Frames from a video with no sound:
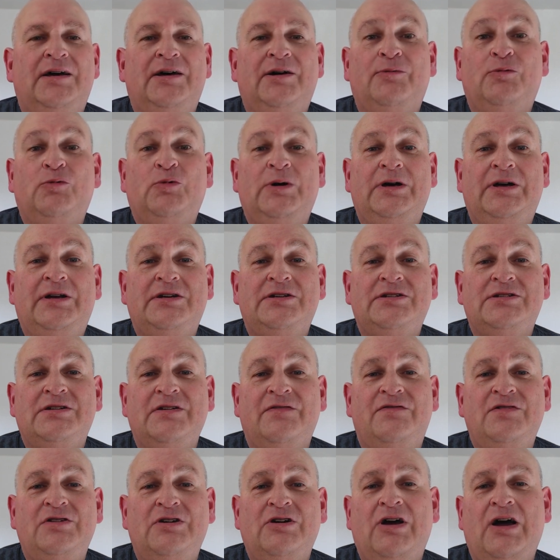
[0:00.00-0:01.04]
Whereas
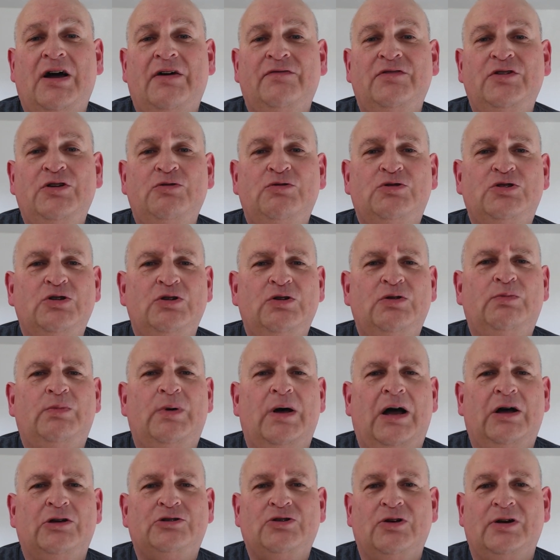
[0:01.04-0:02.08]
if you have YouTube,
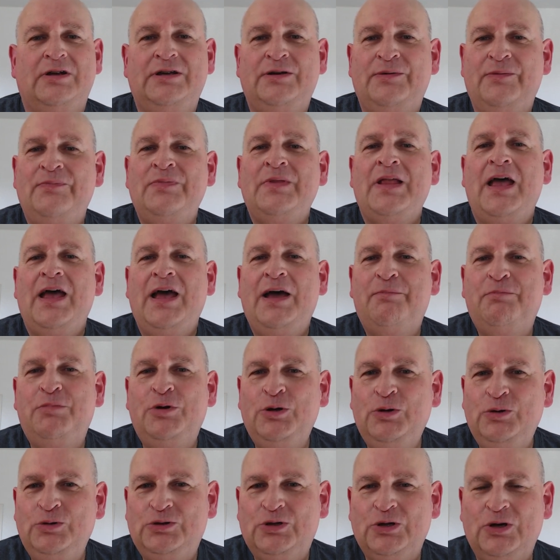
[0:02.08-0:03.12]
sorry,
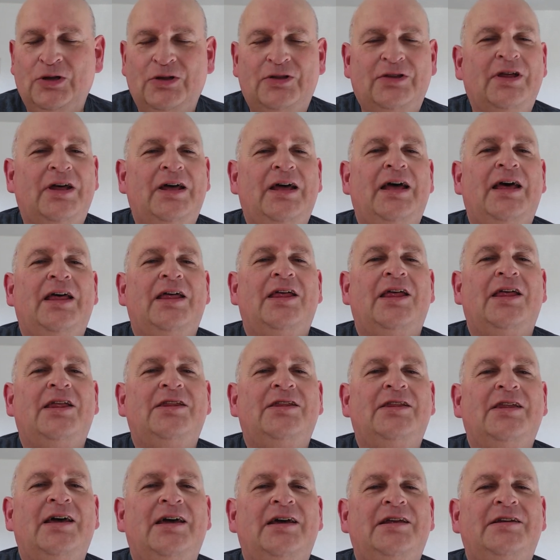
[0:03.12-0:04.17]
Bluetooth,
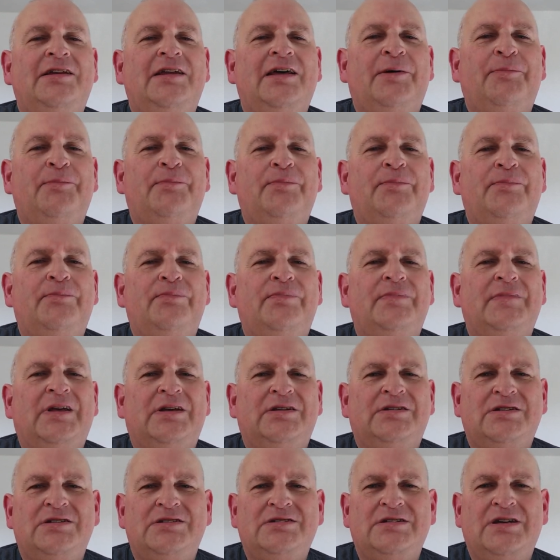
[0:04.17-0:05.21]
then
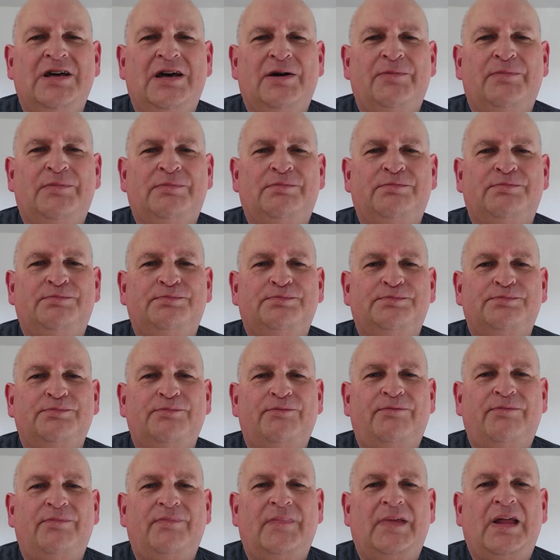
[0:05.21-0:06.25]
that doesn't happen.
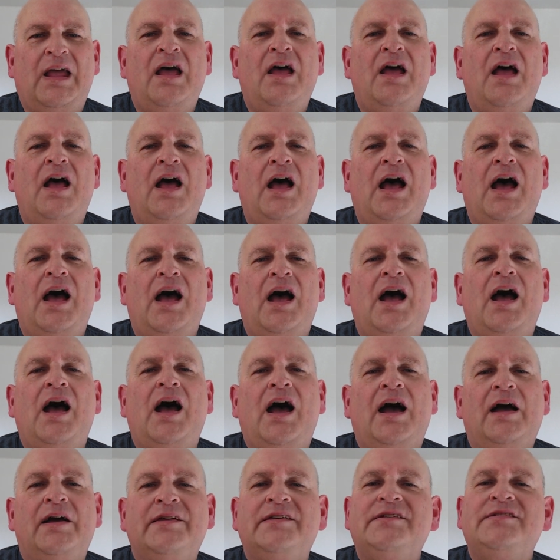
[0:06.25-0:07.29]

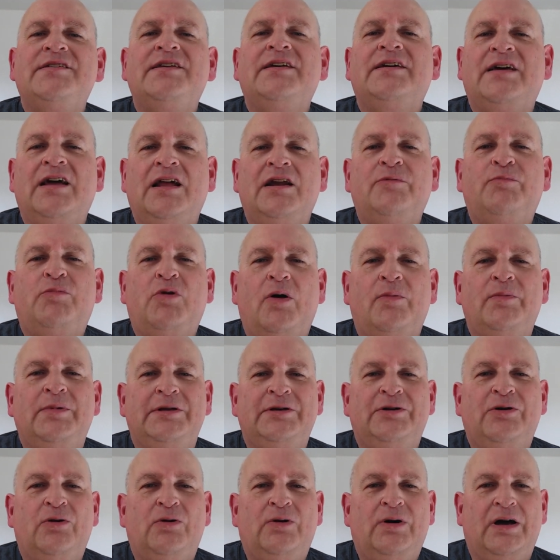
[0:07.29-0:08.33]
I think I'll probably
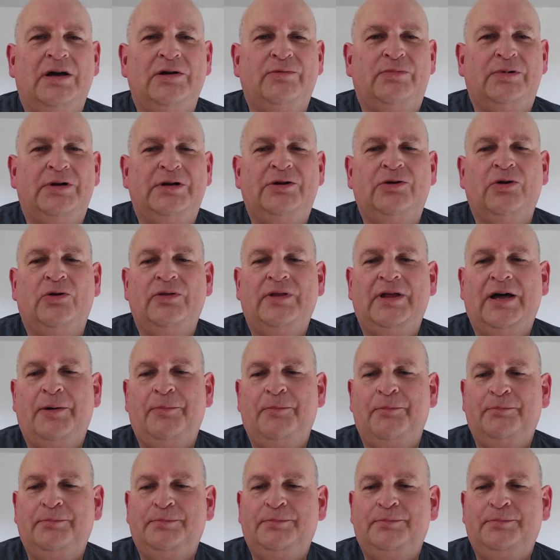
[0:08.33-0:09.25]
go hybrid on that.